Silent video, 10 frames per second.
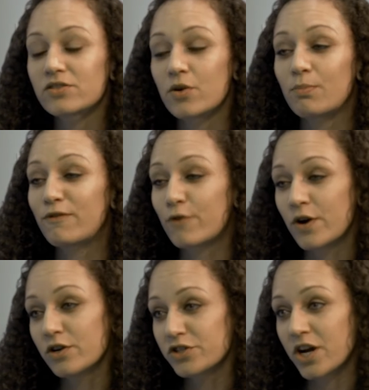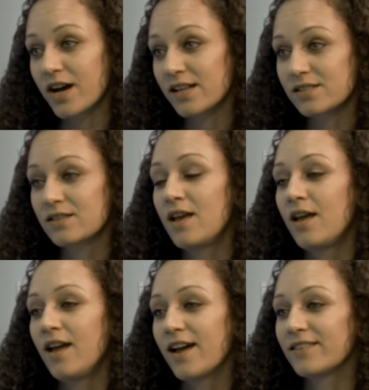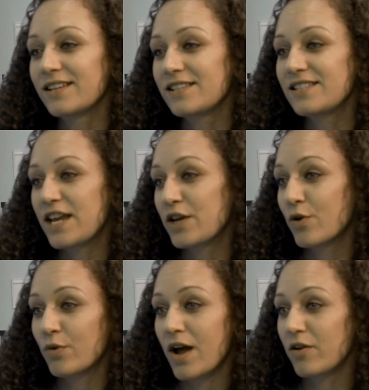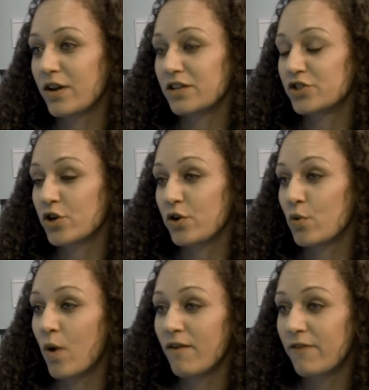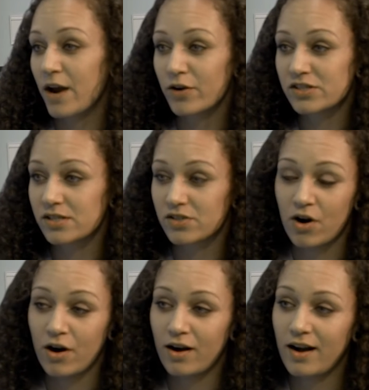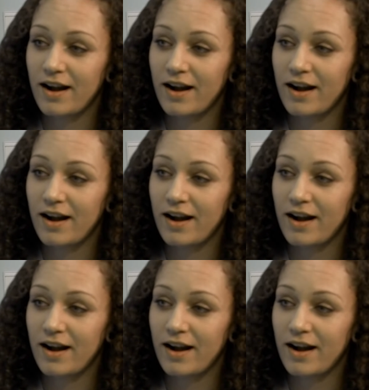So before your shots, I'd like to take you around and show you what viruses are